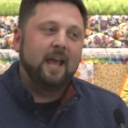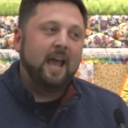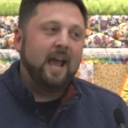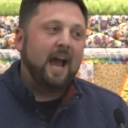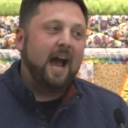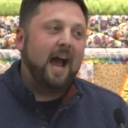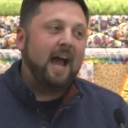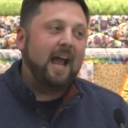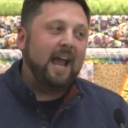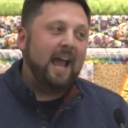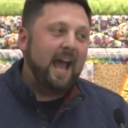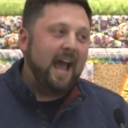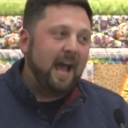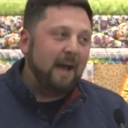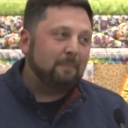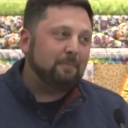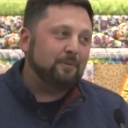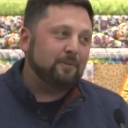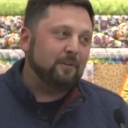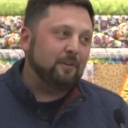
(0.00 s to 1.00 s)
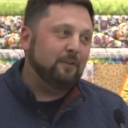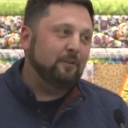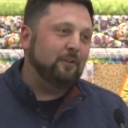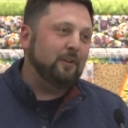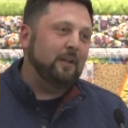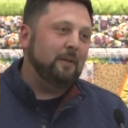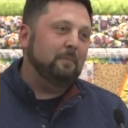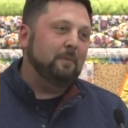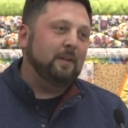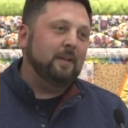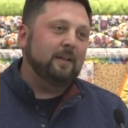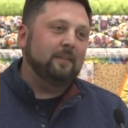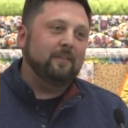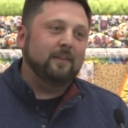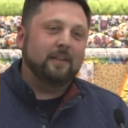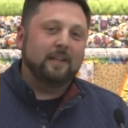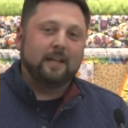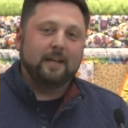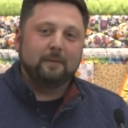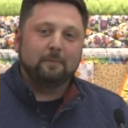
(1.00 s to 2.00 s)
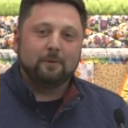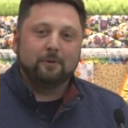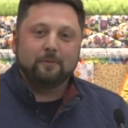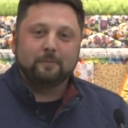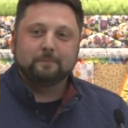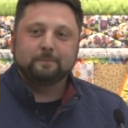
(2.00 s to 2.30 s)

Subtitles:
I absolutely believe in labor.